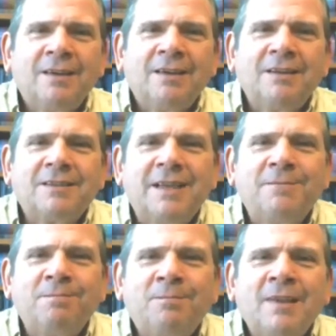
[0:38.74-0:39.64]
You
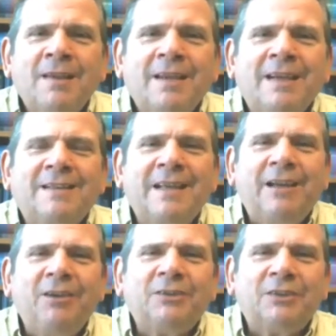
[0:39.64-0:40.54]
see, it
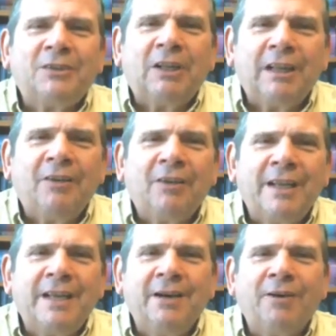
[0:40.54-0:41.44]
tells us clearly
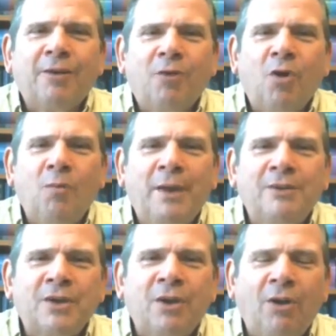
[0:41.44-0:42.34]
here in
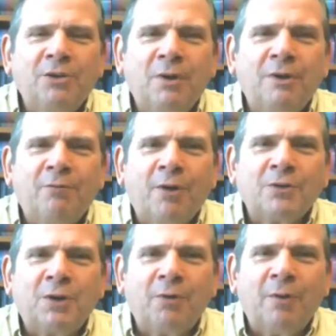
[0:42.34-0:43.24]
Romans and also in 1
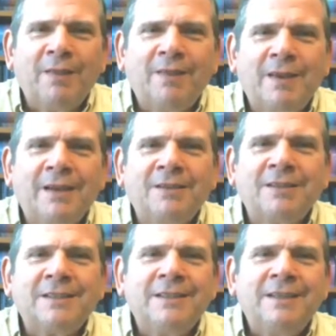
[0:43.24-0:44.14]

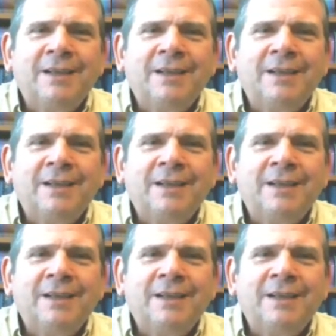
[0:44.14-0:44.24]
Corinthians